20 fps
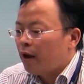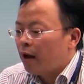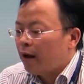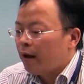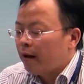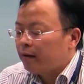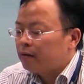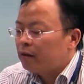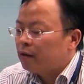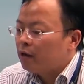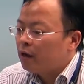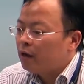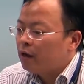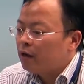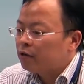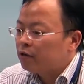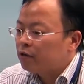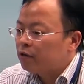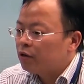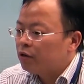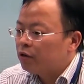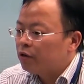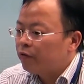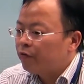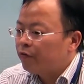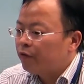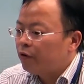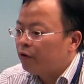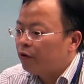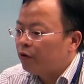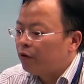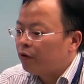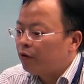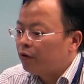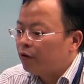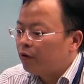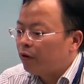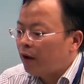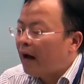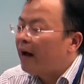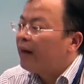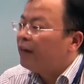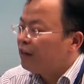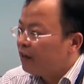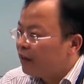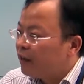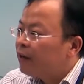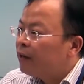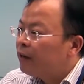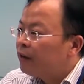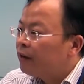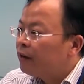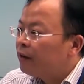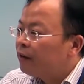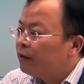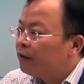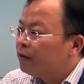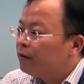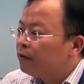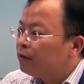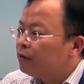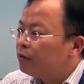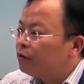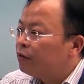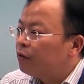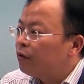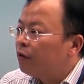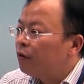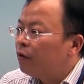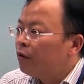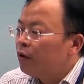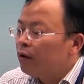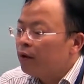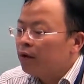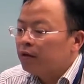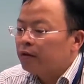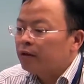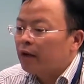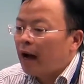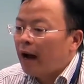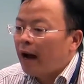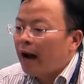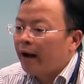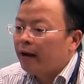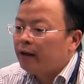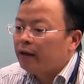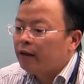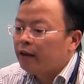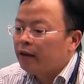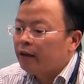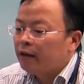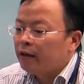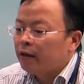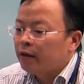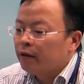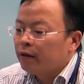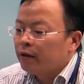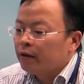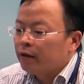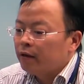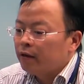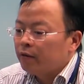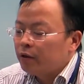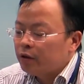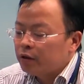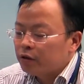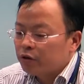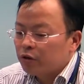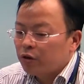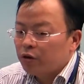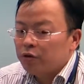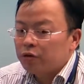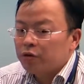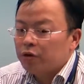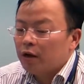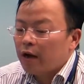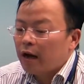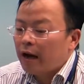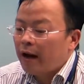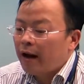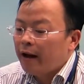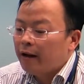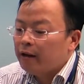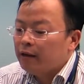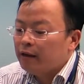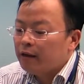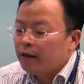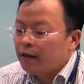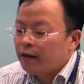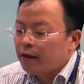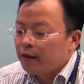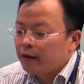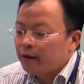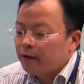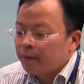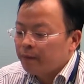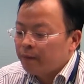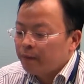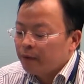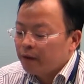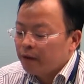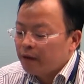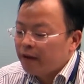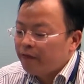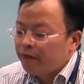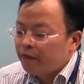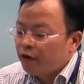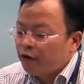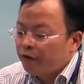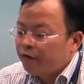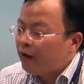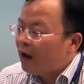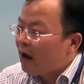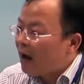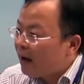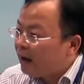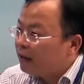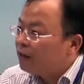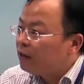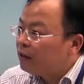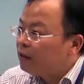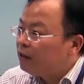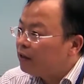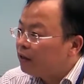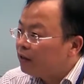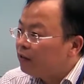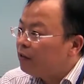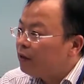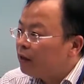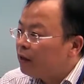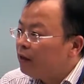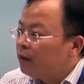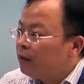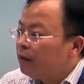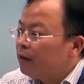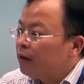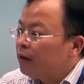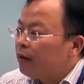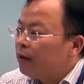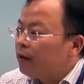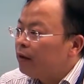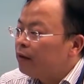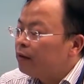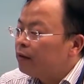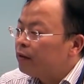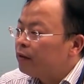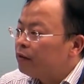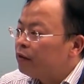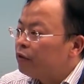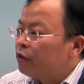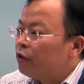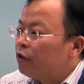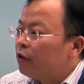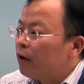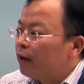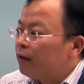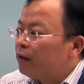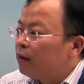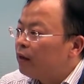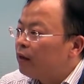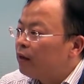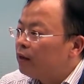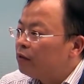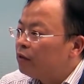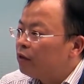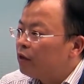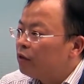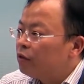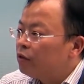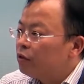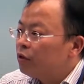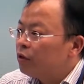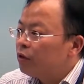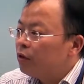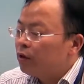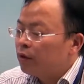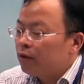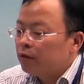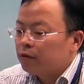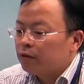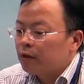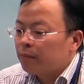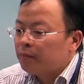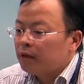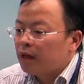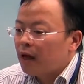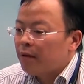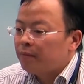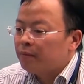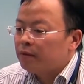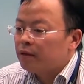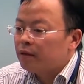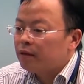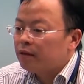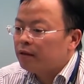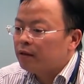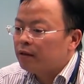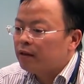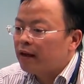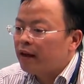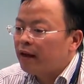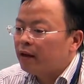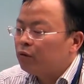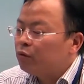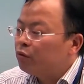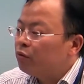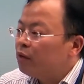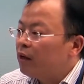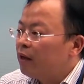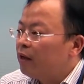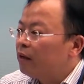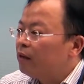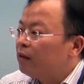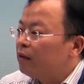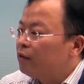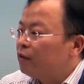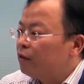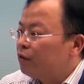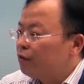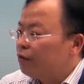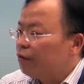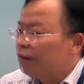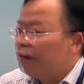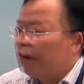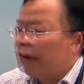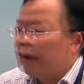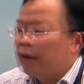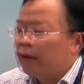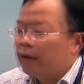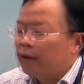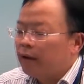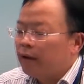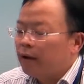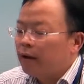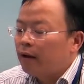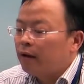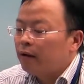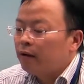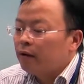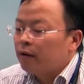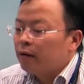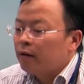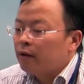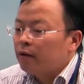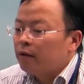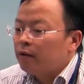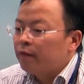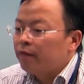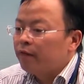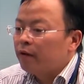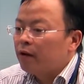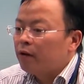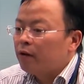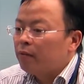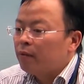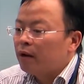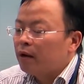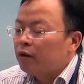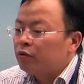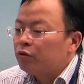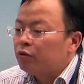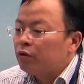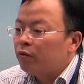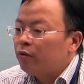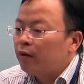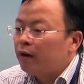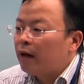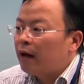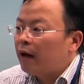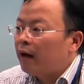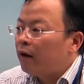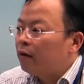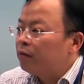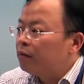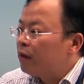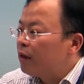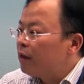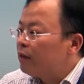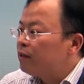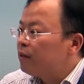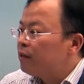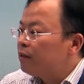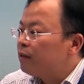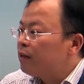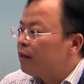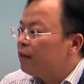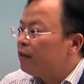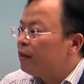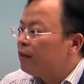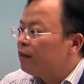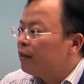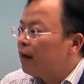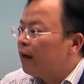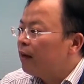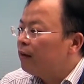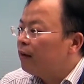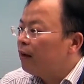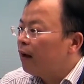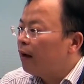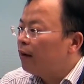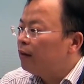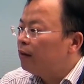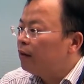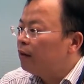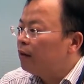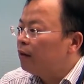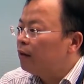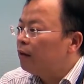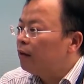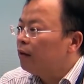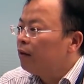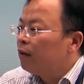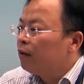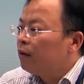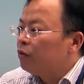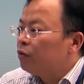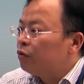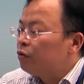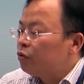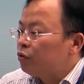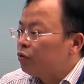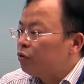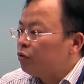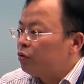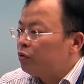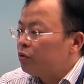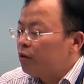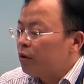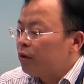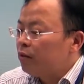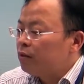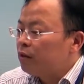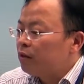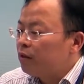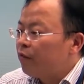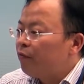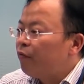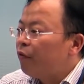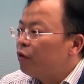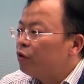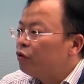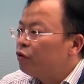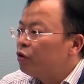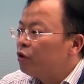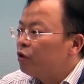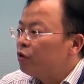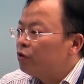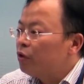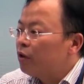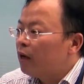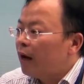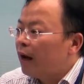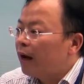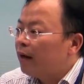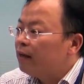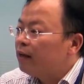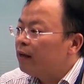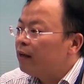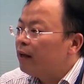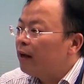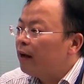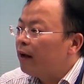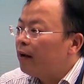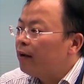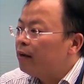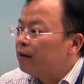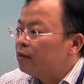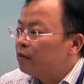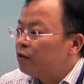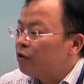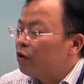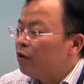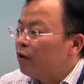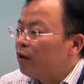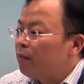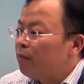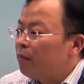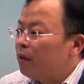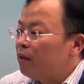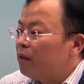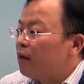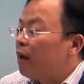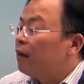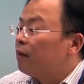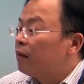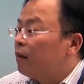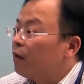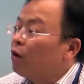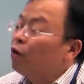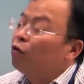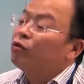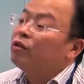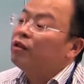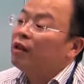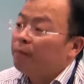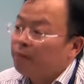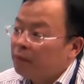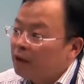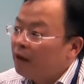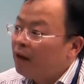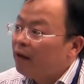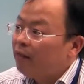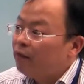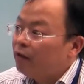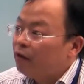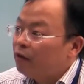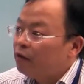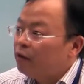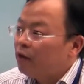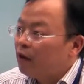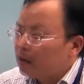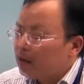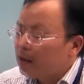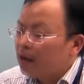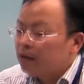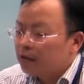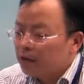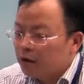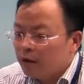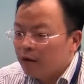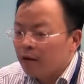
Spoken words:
are at the early stage for R&D. So the R&D resource, R&D level of R&D degree is still at early stage. Sometimes is there to take a decision, and some is very much rely on the existing design, and the differentiation idea is still limited at the concept level. It's not yet